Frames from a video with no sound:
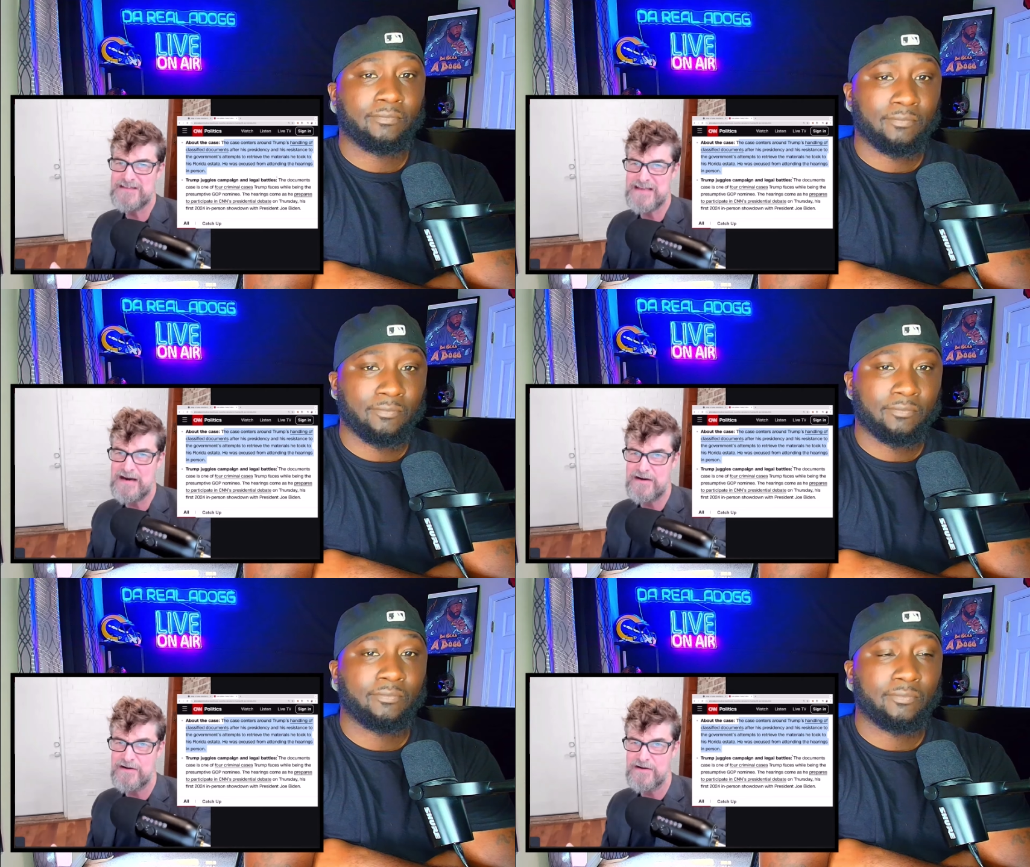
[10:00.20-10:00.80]

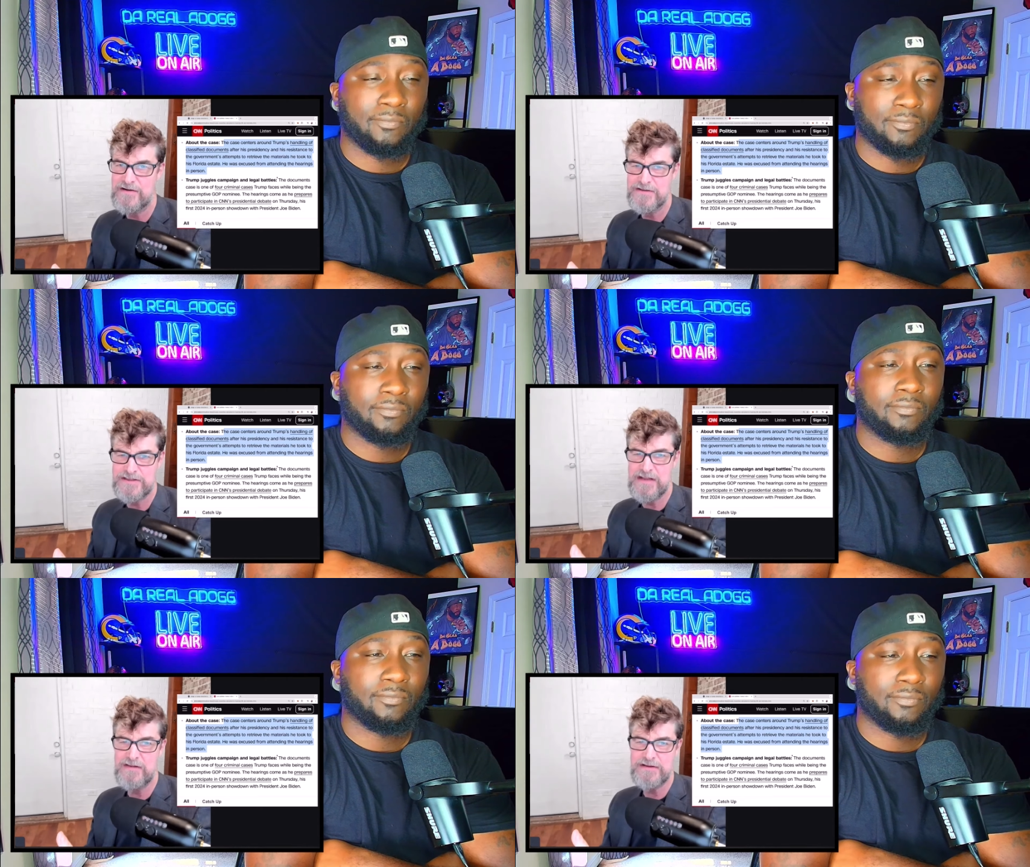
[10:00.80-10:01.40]
Speaker 1: senator,
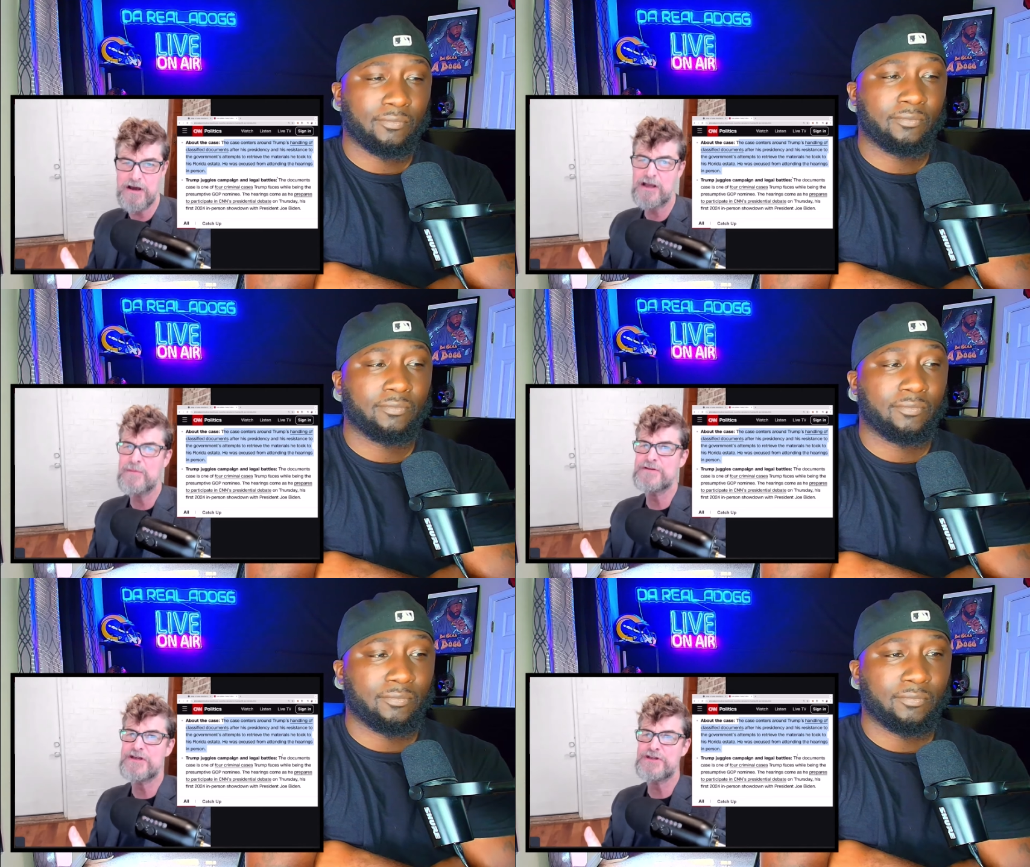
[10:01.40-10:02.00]
stealing
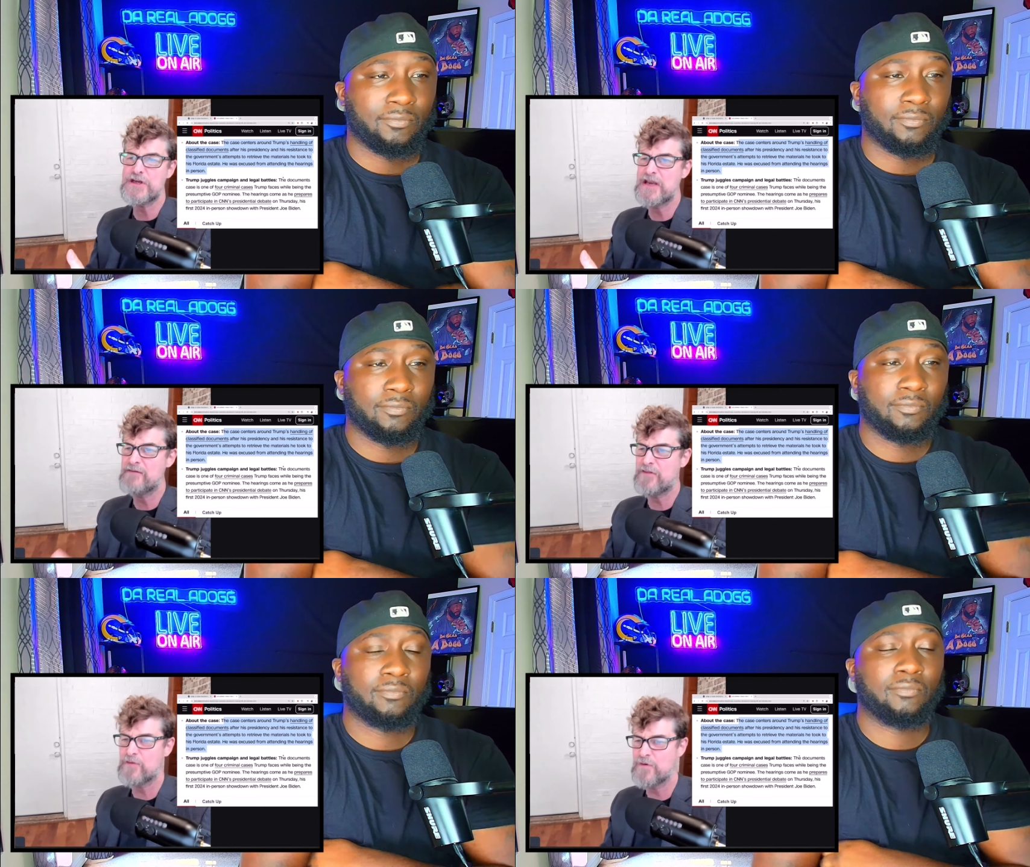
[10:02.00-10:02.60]
documents he
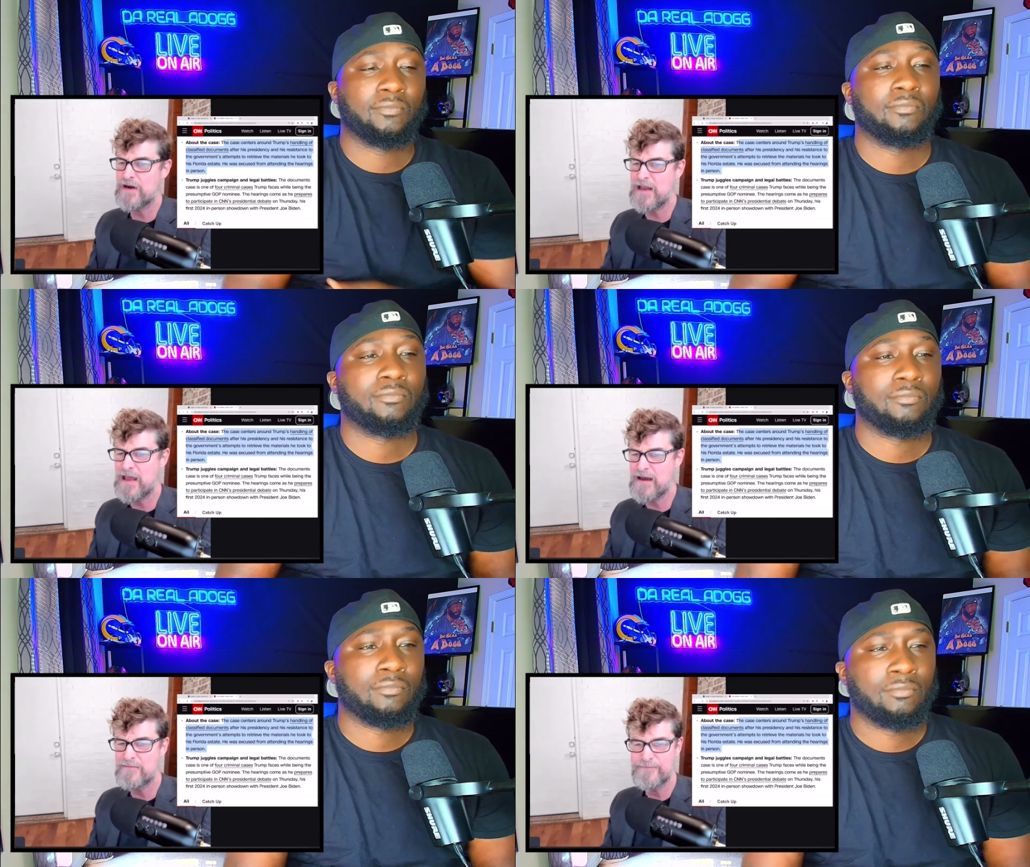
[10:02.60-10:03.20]
shouldn't have authority to have.